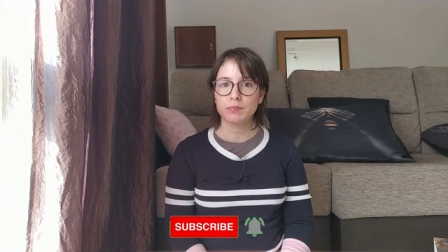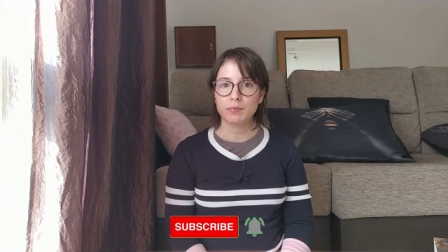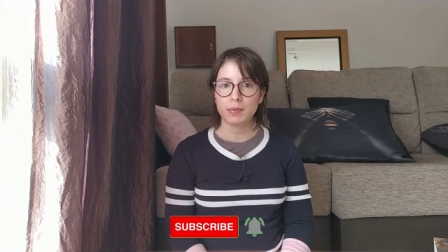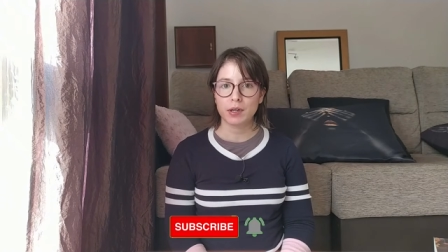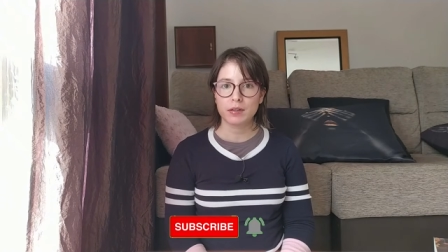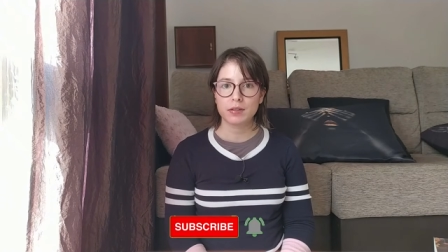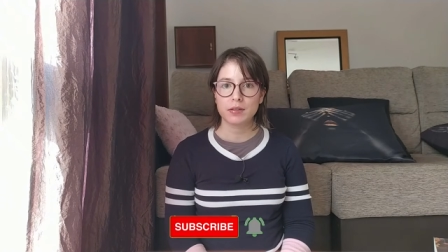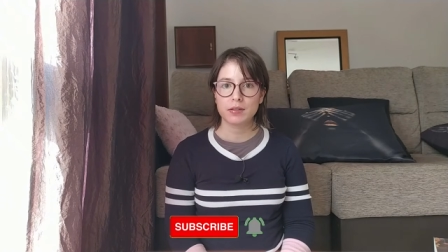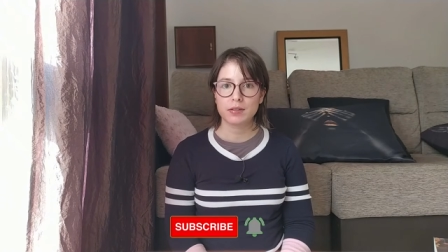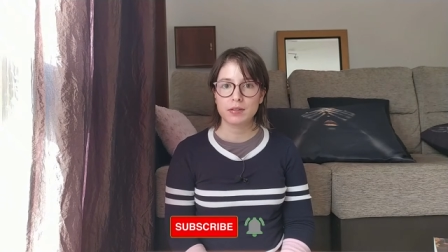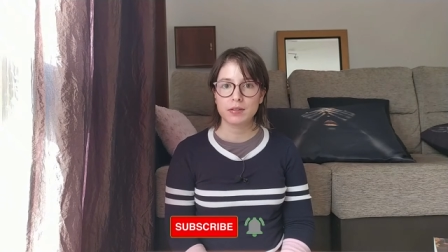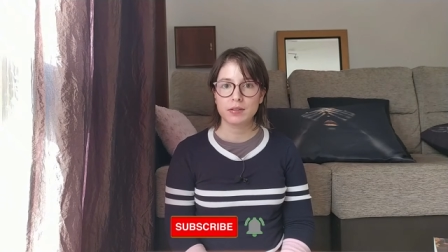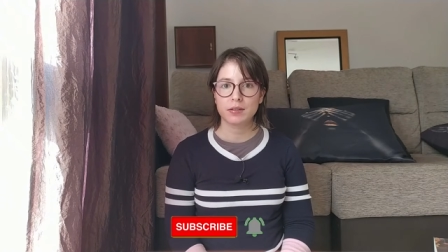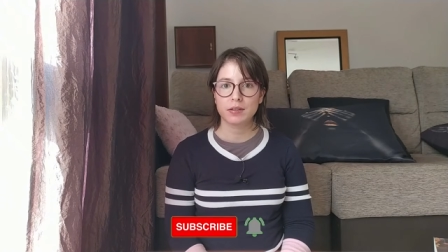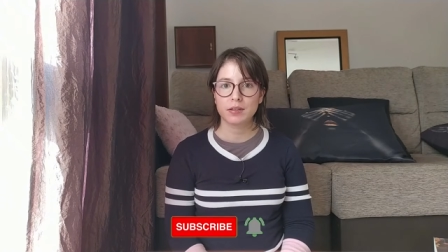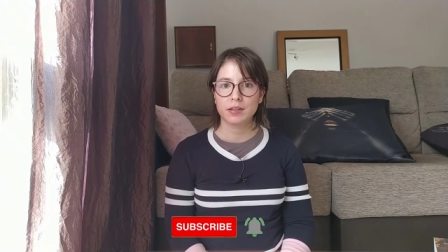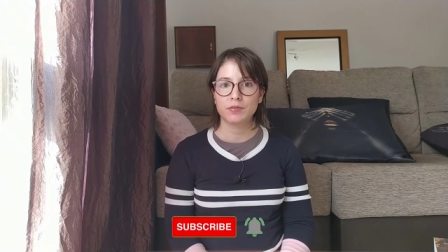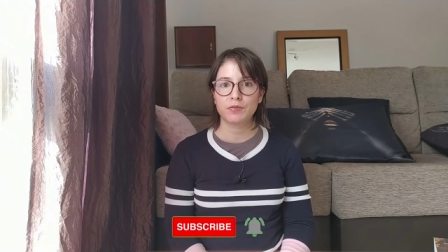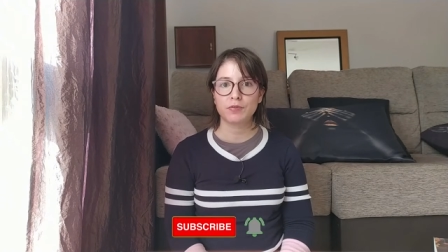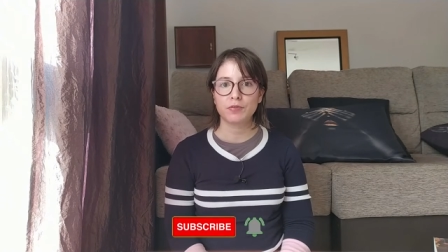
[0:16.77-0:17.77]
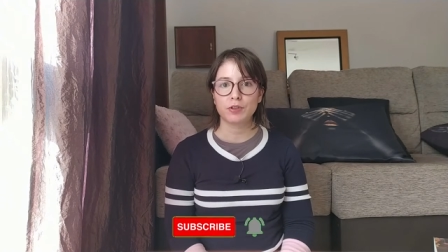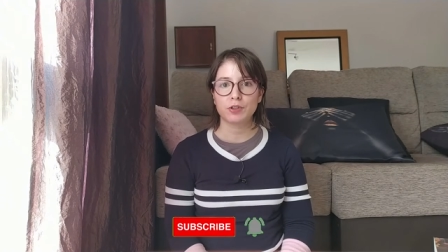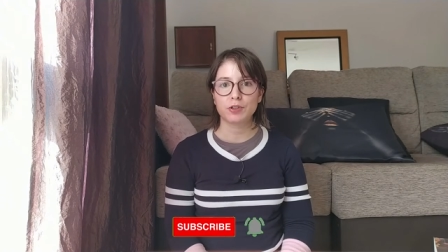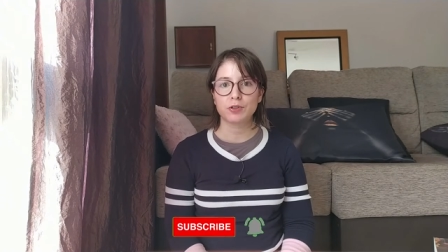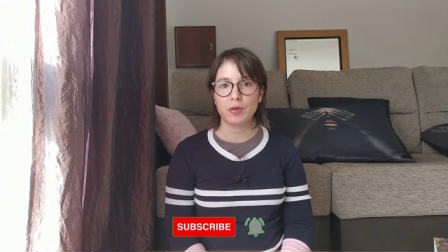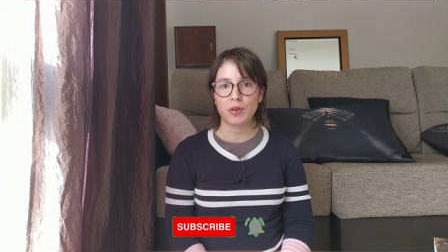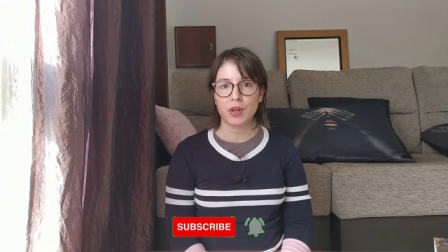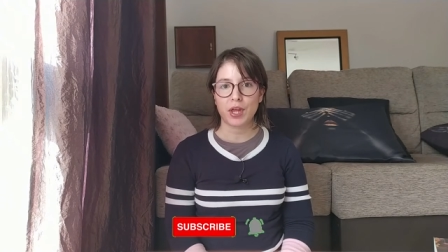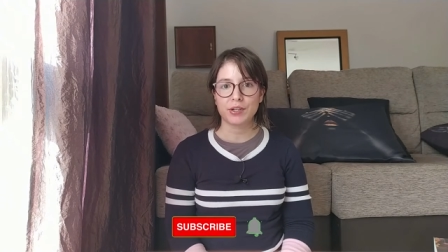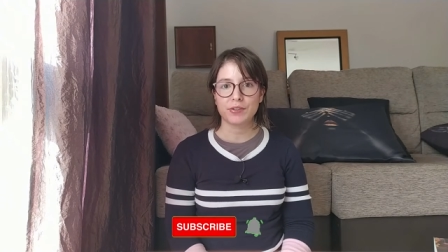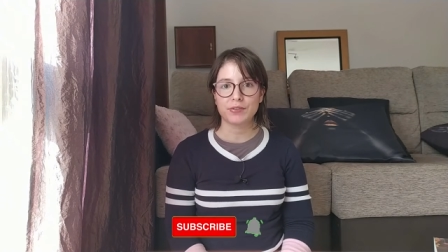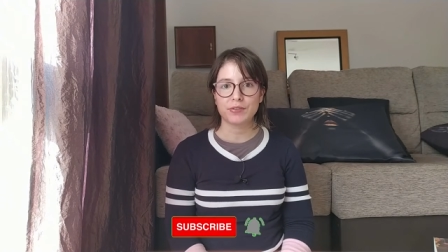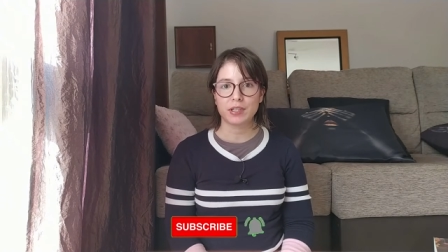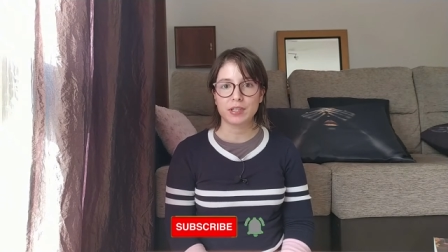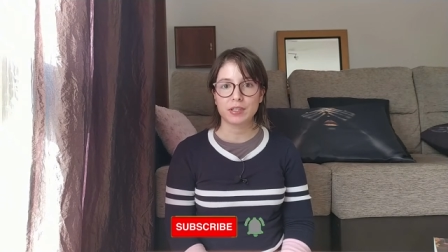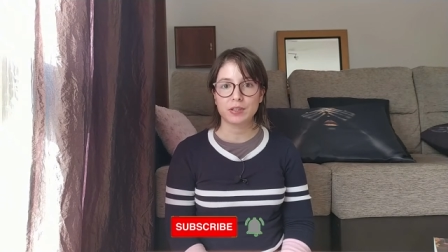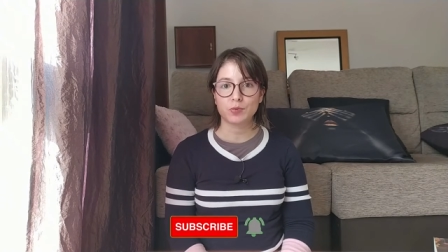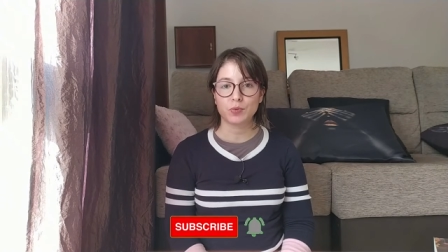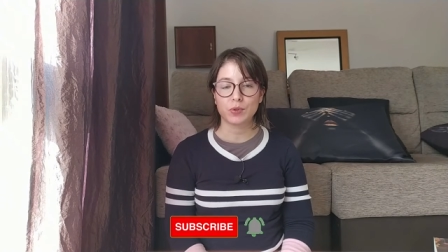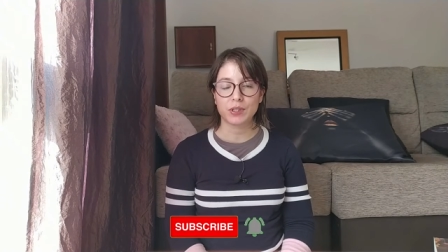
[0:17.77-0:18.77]
months for two
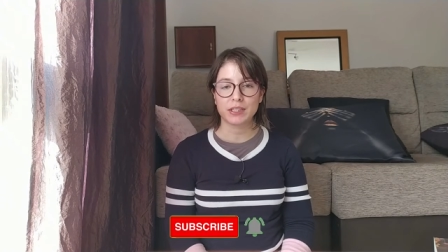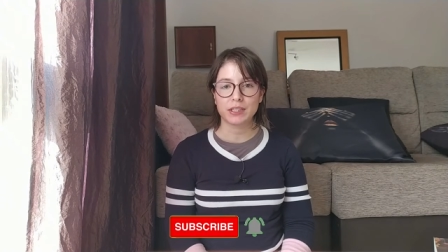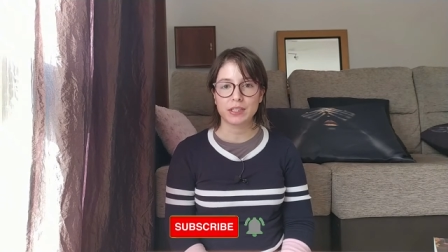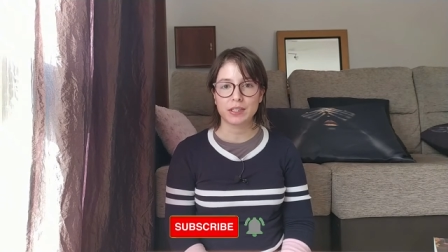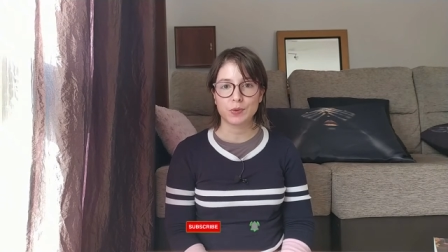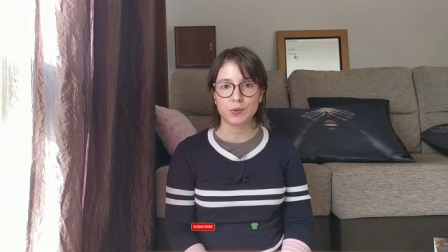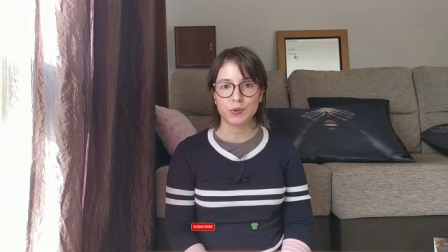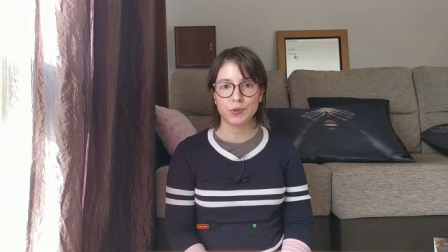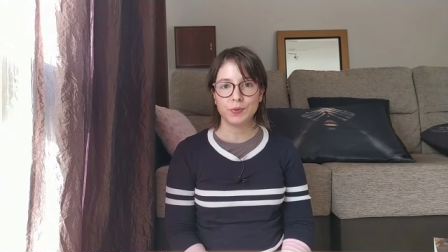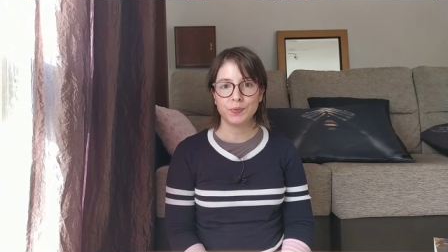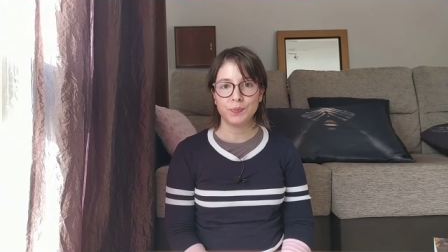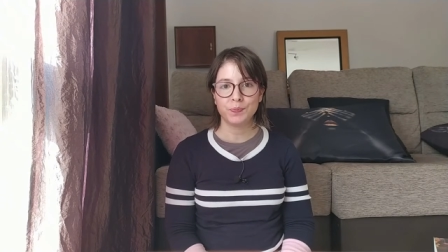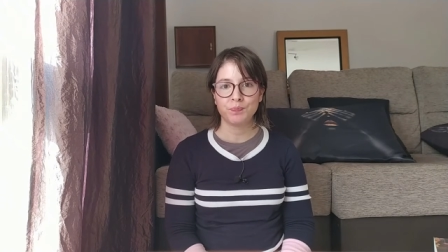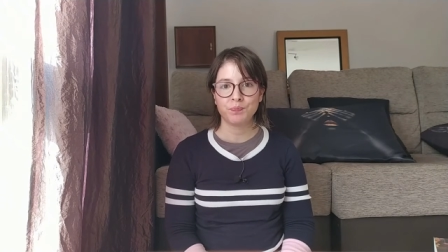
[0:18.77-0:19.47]
thousand twenty-two.